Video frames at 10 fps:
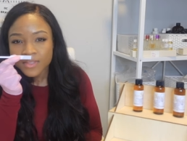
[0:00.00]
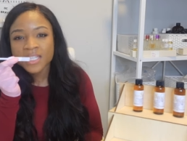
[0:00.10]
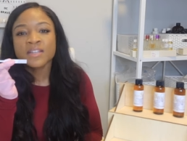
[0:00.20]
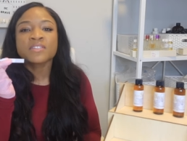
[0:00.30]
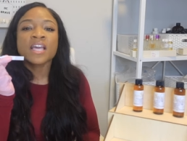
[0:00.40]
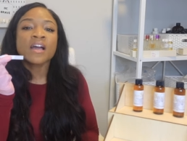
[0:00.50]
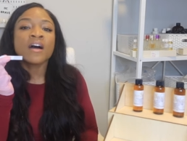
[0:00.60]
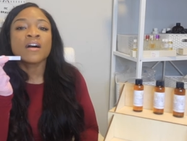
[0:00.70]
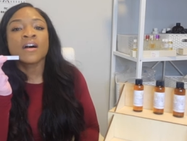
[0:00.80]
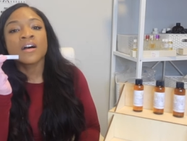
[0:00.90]
It gives like
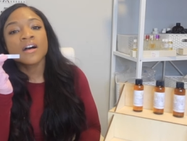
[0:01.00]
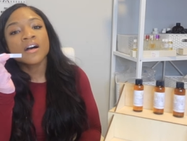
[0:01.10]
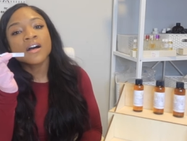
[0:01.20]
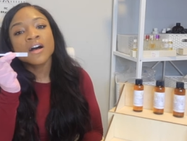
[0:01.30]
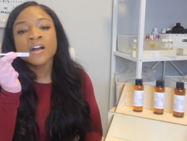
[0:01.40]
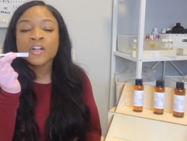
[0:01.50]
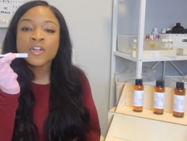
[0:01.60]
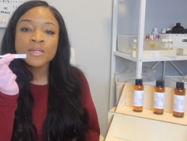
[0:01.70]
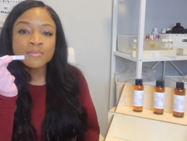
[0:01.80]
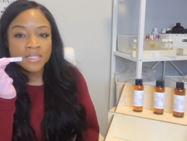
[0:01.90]
a a
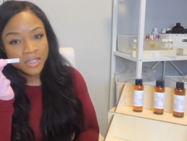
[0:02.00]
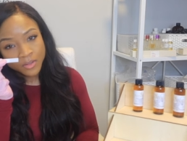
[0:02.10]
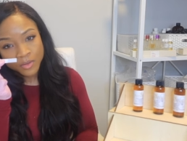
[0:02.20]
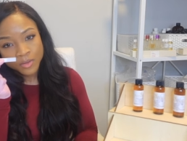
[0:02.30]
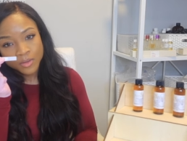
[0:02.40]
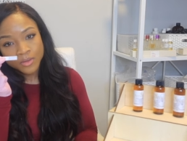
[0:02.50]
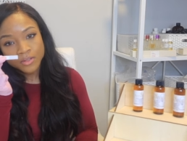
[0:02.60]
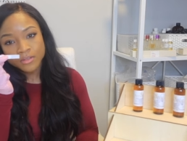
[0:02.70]
creamsicle.